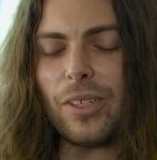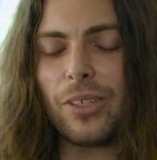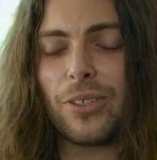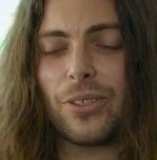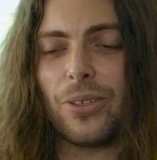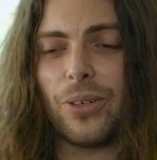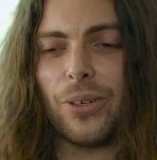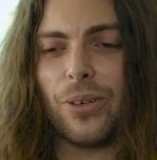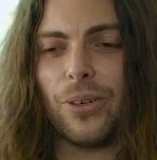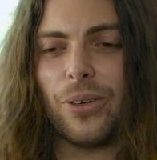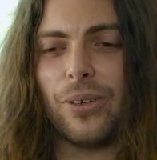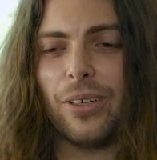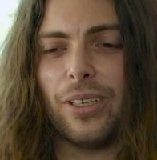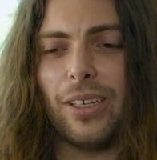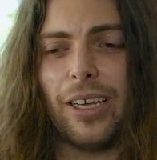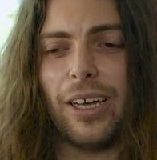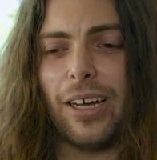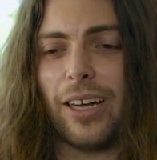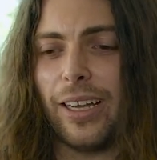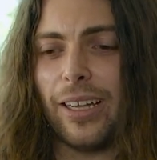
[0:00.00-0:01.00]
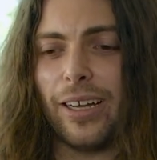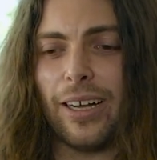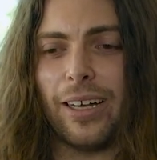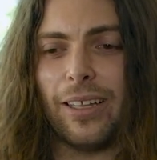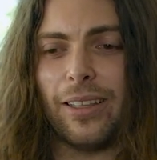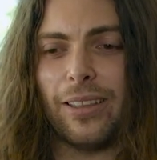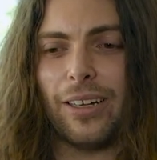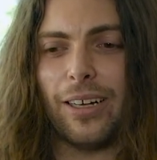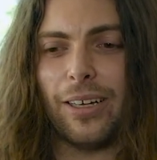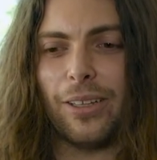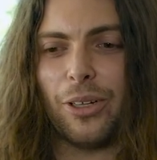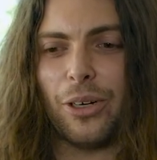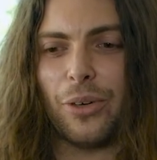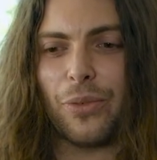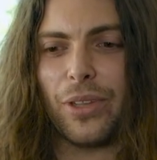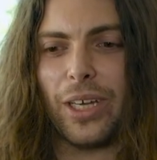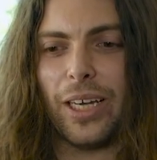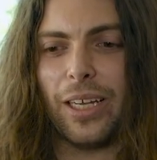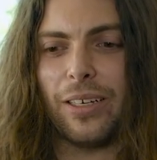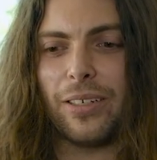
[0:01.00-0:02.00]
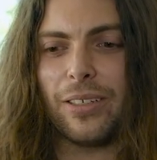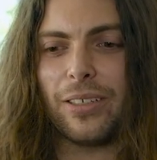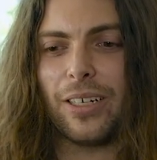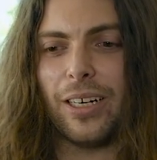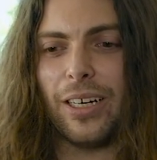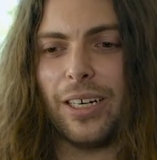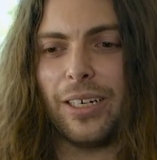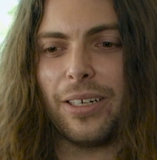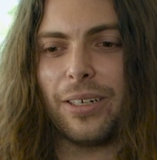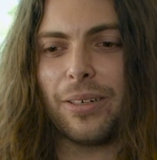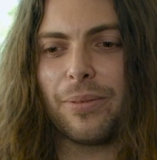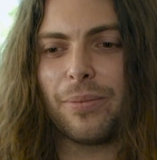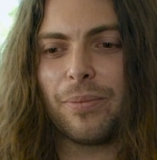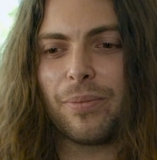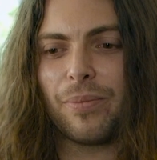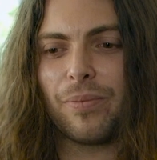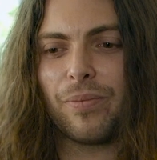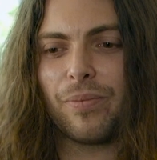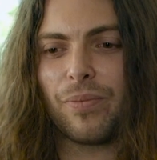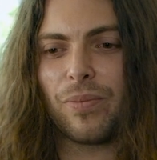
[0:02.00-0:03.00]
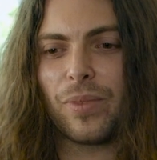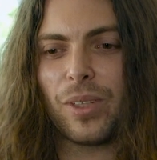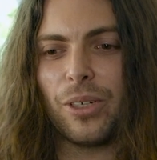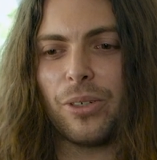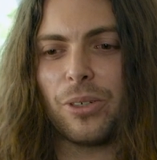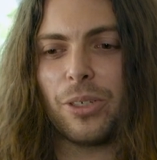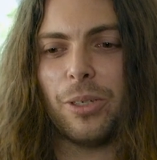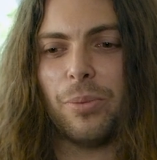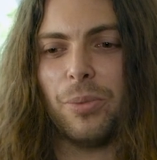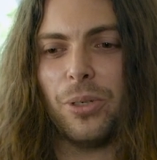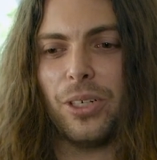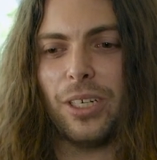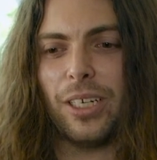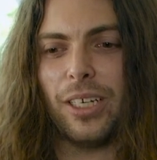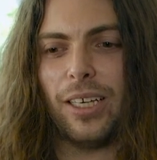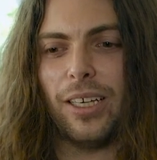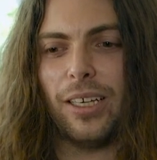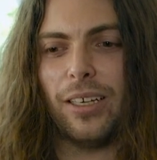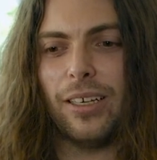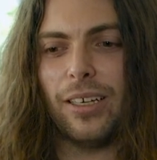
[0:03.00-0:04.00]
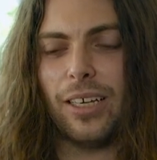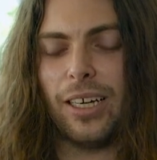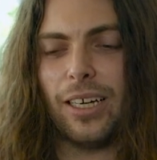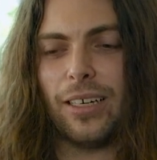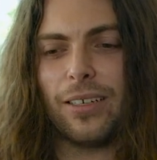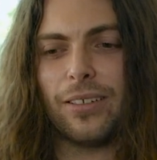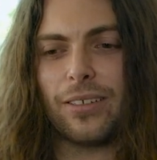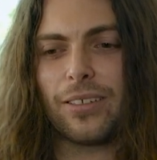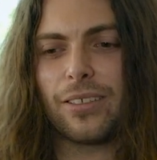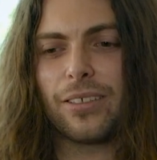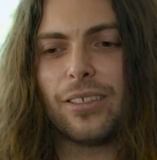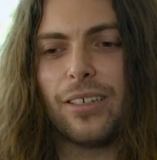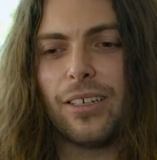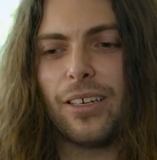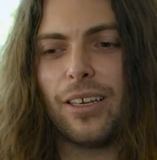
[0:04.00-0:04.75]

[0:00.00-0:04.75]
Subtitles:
So yeah, I love that entire community, and